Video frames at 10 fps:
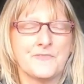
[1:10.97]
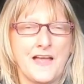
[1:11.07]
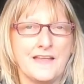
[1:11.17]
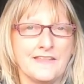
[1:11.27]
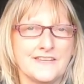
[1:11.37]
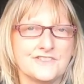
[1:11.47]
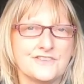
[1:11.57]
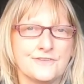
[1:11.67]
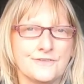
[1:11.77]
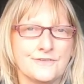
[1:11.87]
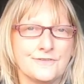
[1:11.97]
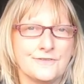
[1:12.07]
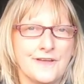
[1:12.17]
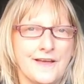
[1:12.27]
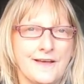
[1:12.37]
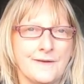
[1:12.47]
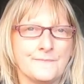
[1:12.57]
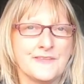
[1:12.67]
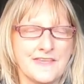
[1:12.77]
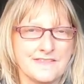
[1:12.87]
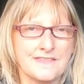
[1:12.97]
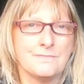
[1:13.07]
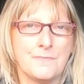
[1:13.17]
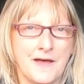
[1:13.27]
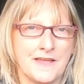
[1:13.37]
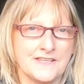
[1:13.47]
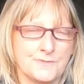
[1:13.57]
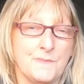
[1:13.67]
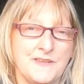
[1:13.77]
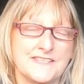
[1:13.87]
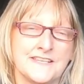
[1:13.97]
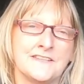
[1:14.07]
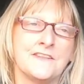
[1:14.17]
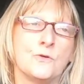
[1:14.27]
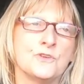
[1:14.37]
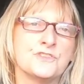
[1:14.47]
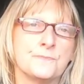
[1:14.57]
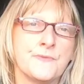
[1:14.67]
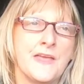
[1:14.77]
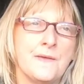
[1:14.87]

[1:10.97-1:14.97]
I like to get my sweet peas in the autumn